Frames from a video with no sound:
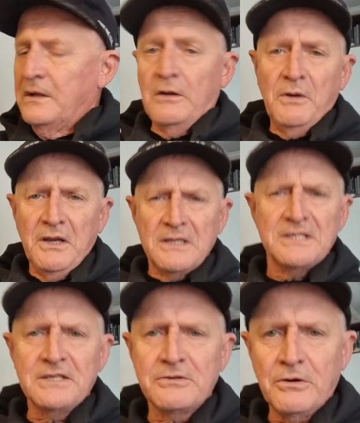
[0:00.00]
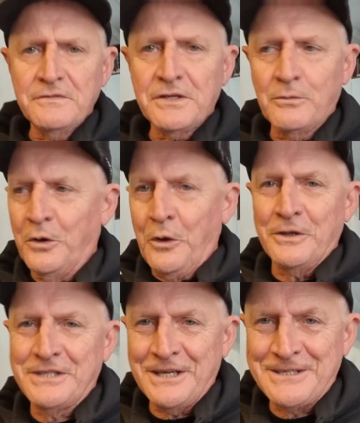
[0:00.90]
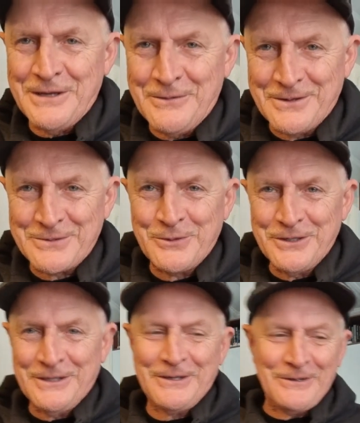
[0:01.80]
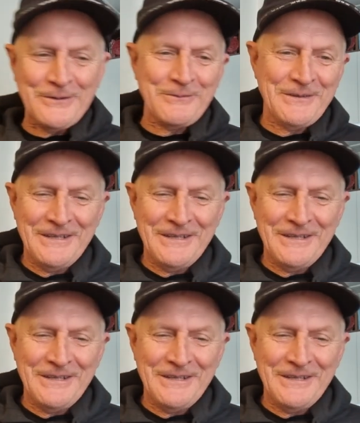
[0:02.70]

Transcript: No wonder this thing drives so well. It's how much work done on it.